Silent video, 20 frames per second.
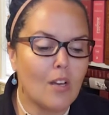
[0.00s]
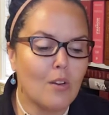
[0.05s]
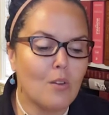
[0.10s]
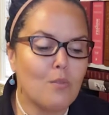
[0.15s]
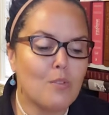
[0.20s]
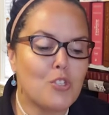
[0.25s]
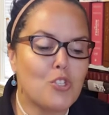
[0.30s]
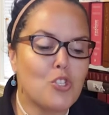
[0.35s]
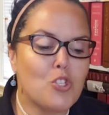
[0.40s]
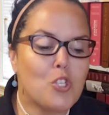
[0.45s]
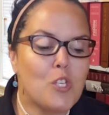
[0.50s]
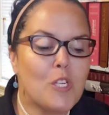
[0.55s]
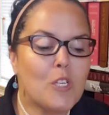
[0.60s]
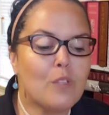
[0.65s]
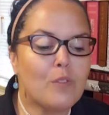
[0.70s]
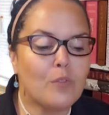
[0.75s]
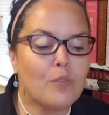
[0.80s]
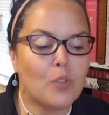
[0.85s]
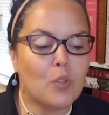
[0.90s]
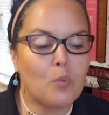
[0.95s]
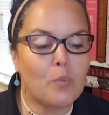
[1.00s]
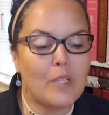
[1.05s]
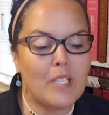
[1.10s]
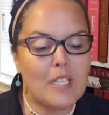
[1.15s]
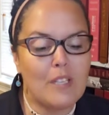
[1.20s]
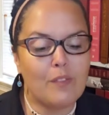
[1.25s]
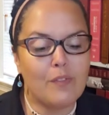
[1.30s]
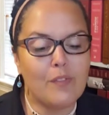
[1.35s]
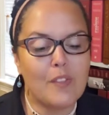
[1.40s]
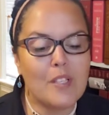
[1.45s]
who is cheerful when
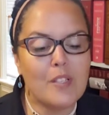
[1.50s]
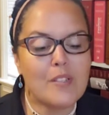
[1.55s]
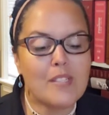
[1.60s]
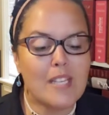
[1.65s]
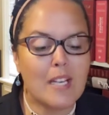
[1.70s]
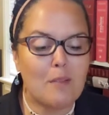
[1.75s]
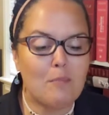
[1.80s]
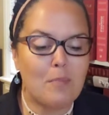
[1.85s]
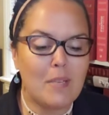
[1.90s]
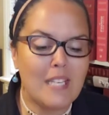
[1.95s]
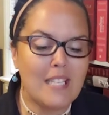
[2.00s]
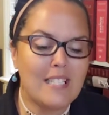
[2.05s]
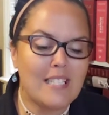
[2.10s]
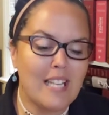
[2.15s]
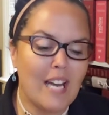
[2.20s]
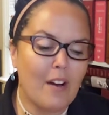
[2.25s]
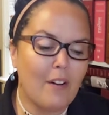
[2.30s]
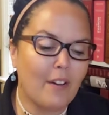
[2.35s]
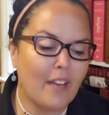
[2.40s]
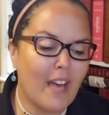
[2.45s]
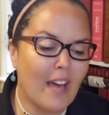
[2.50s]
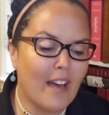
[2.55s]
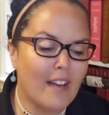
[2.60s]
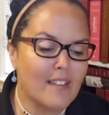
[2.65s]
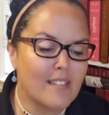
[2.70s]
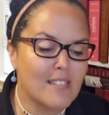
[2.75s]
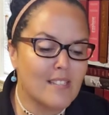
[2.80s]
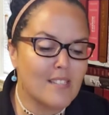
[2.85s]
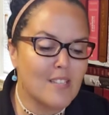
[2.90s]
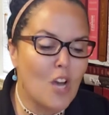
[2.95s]
he feels like being
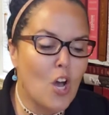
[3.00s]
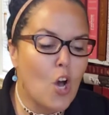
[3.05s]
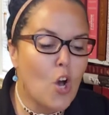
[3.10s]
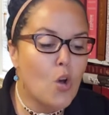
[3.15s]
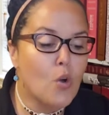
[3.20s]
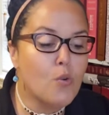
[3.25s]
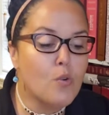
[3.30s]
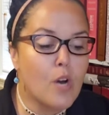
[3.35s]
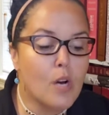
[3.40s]
downcast, who